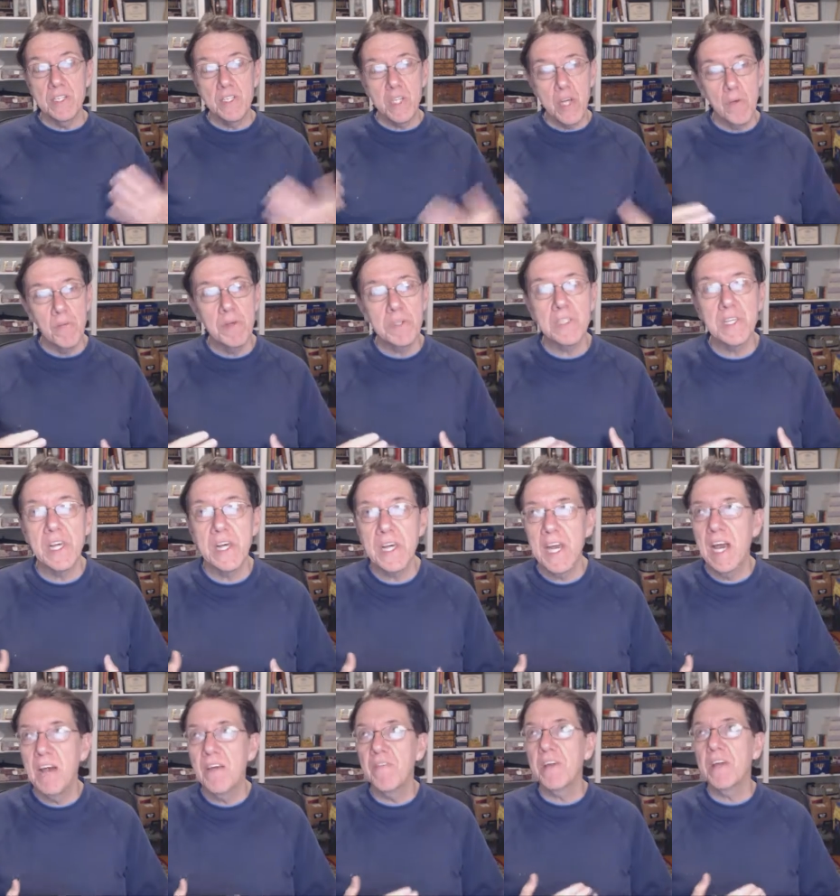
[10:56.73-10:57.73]
It's almost
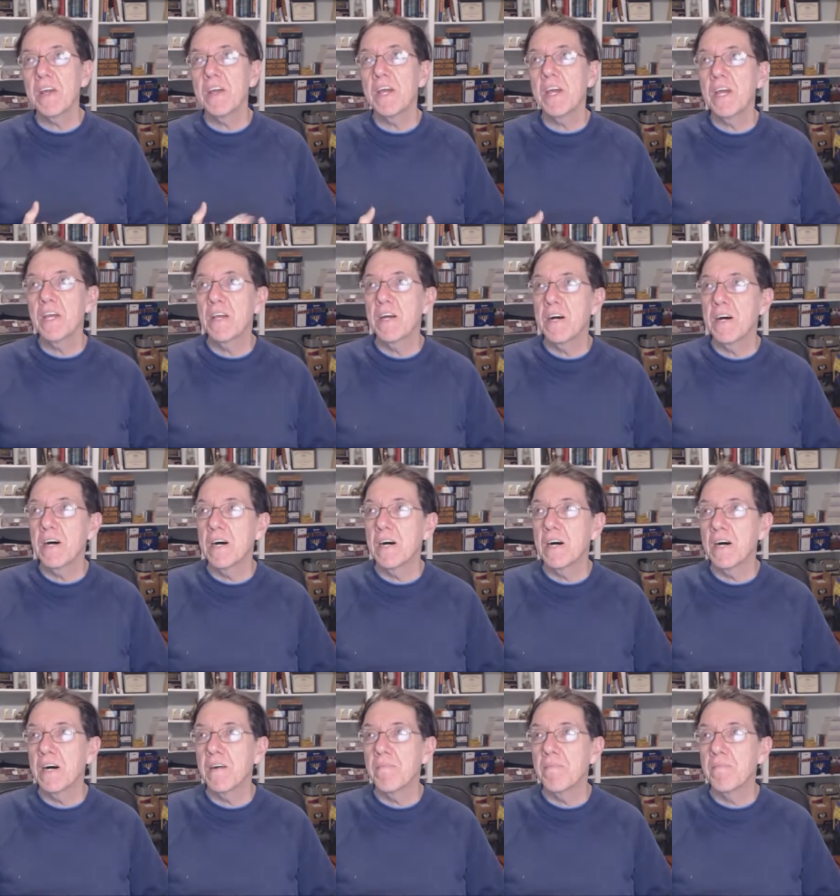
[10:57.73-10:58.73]
like having a uh,
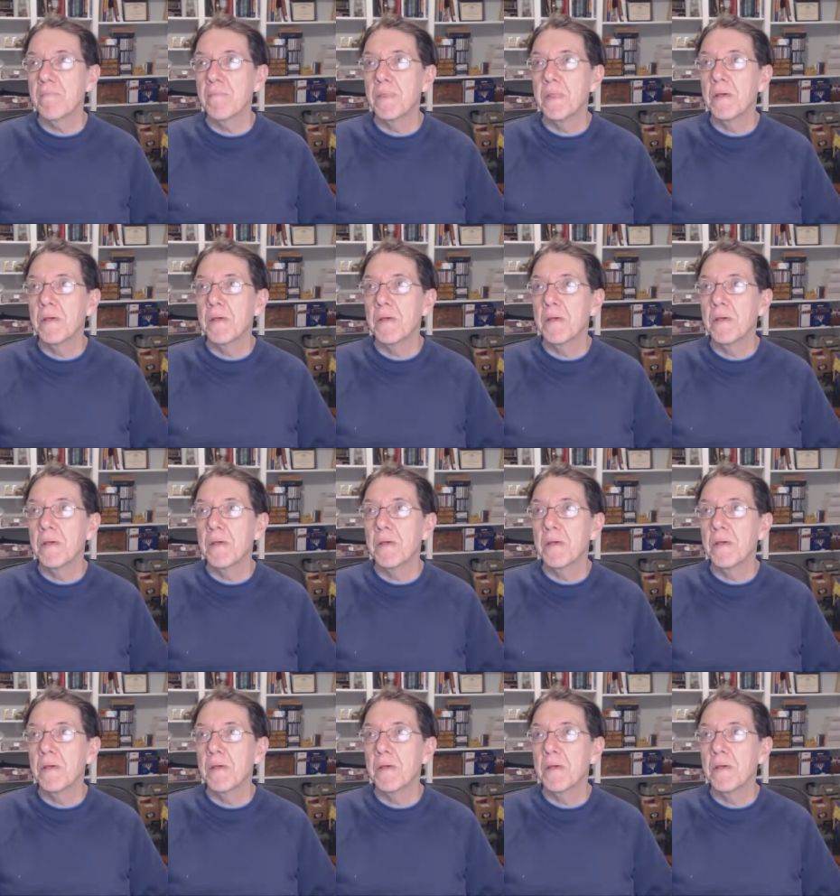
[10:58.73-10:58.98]
uh,